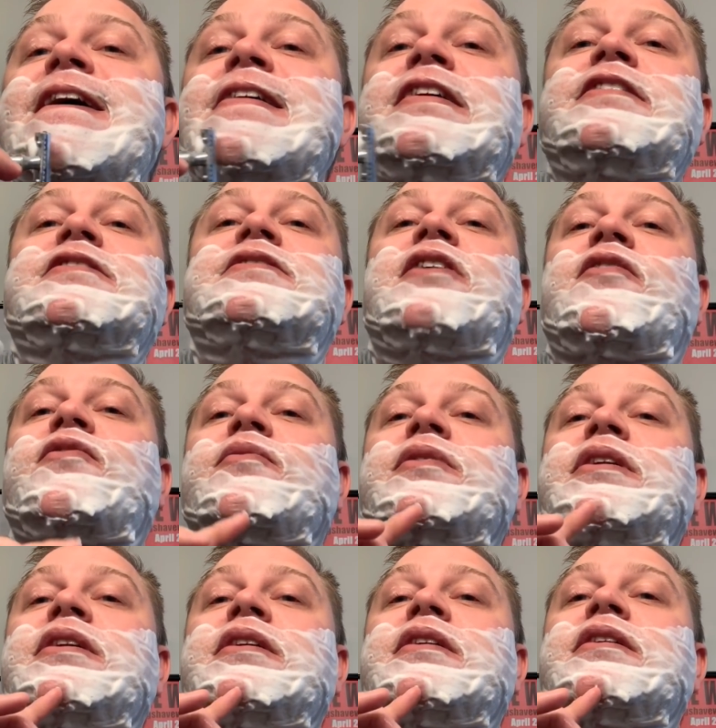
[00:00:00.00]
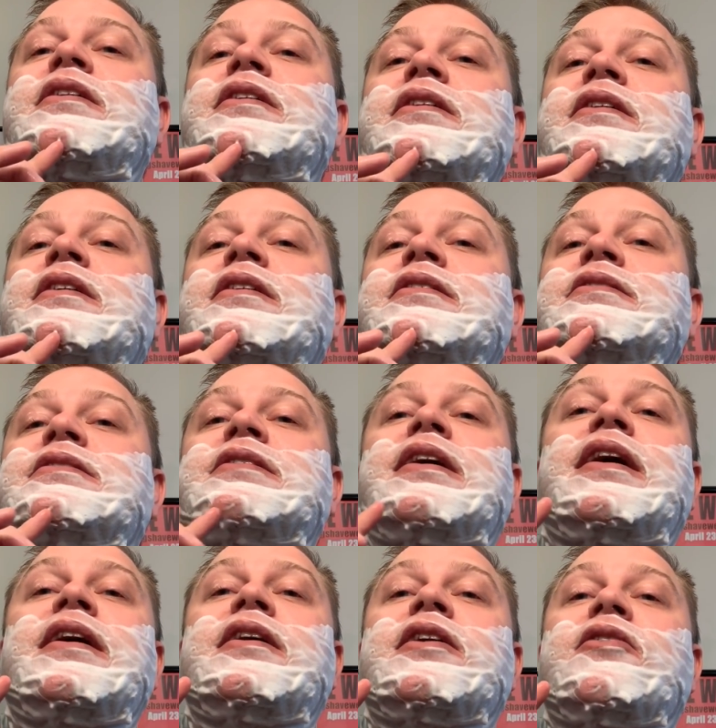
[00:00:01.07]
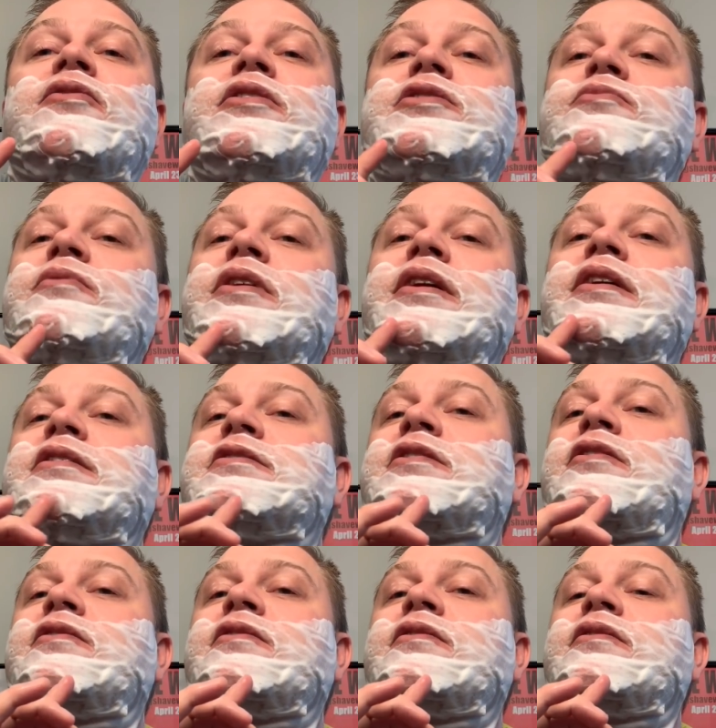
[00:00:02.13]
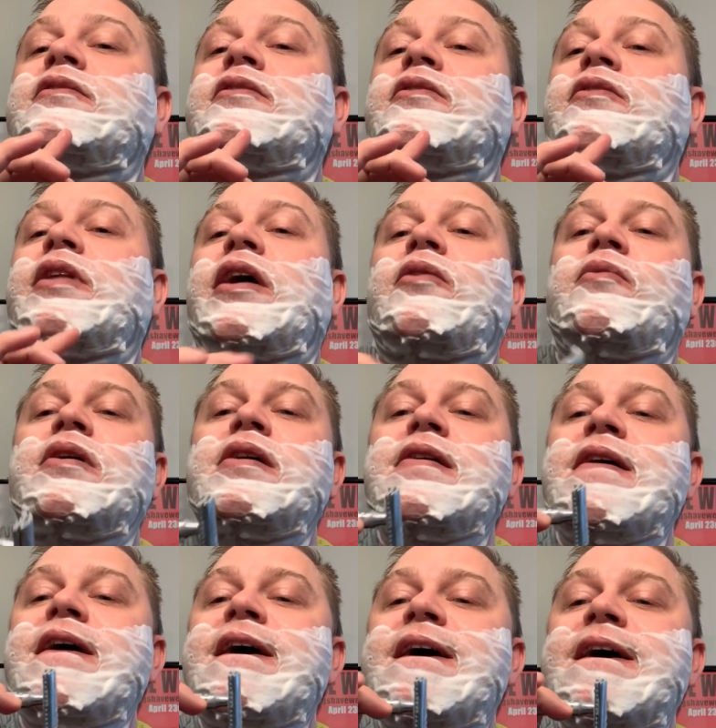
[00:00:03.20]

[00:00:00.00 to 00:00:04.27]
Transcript: you can start from the inside and go this way and start and go that way.